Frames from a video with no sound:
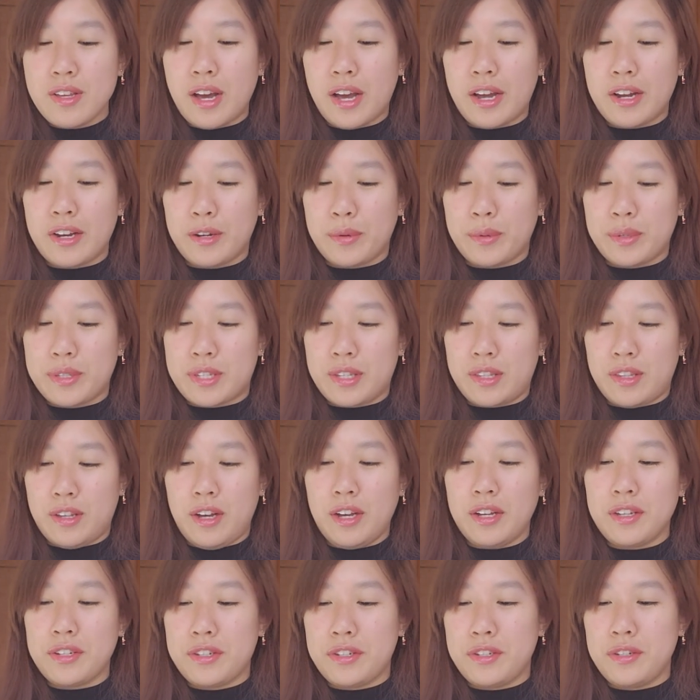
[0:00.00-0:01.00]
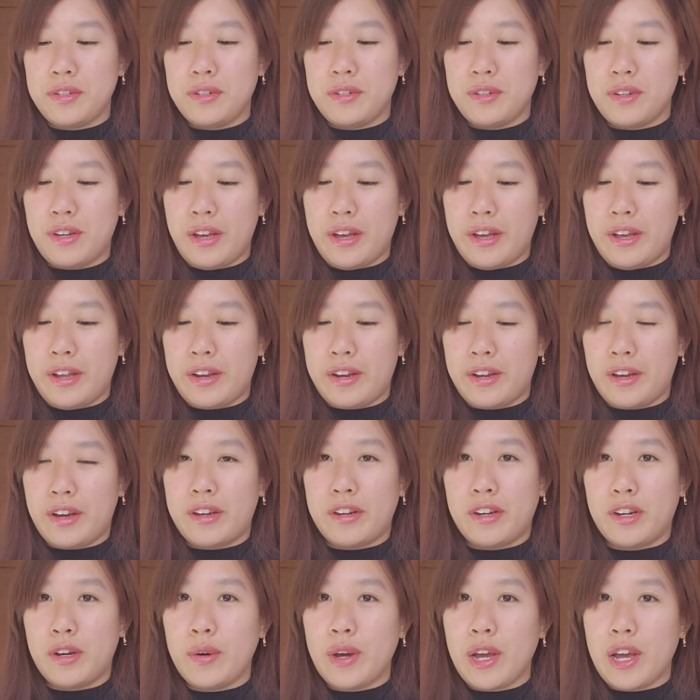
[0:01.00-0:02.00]
I know it's a lot, and
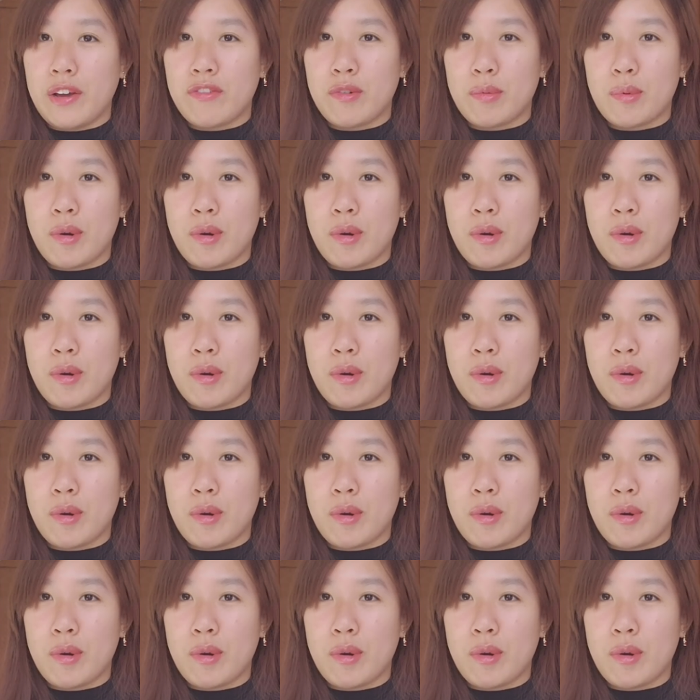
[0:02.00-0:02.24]
I know I have